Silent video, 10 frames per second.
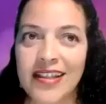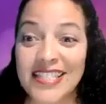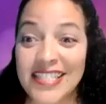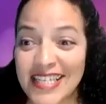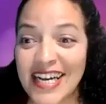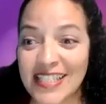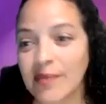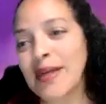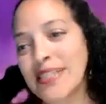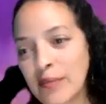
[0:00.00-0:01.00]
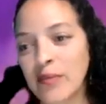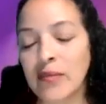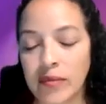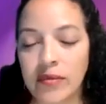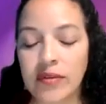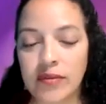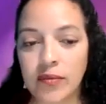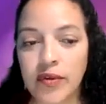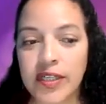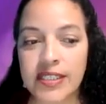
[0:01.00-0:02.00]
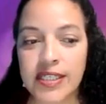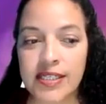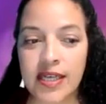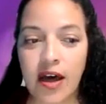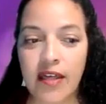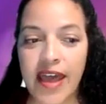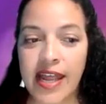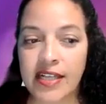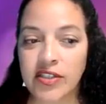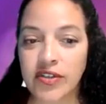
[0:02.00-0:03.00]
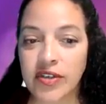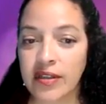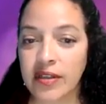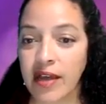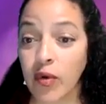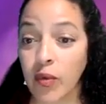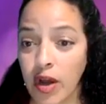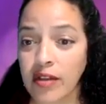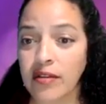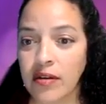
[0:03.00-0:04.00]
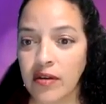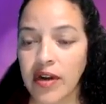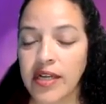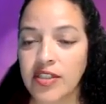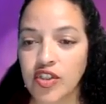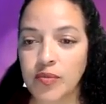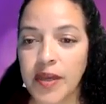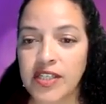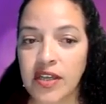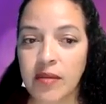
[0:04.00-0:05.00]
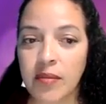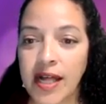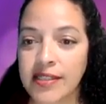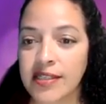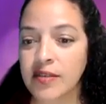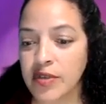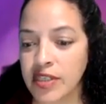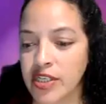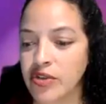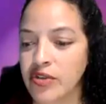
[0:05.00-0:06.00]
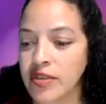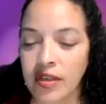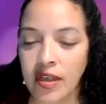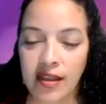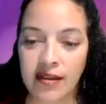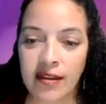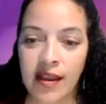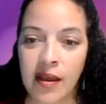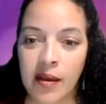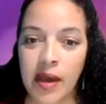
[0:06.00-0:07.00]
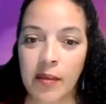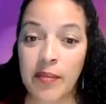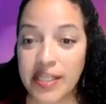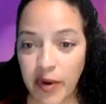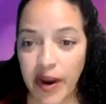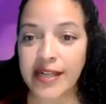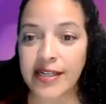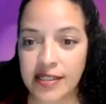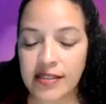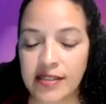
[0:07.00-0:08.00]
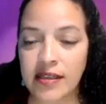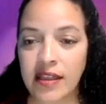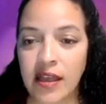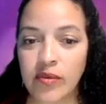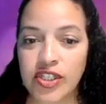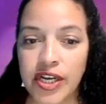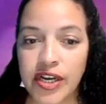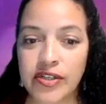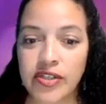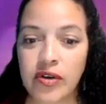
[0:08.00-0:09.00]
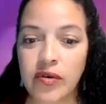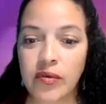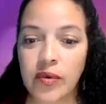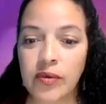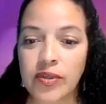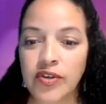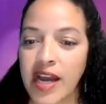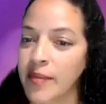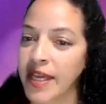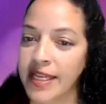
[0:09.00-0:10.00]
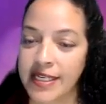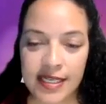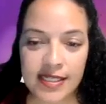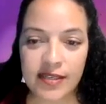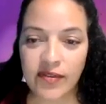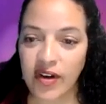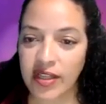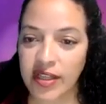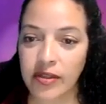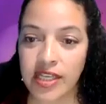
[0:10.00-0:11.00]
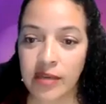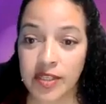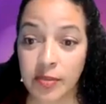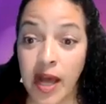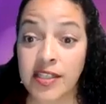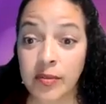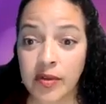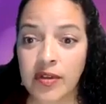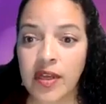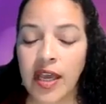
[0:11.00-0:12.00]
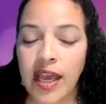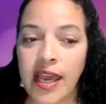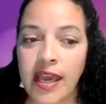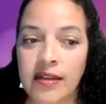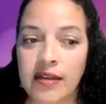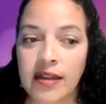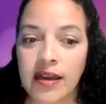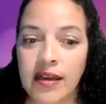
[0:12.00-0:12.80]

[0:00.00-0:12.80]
the DEI team, my team really does all that during level 1. Right, just based on the policies and procedures and best practices that we share. So we try to make it as easy for our legal team as possible and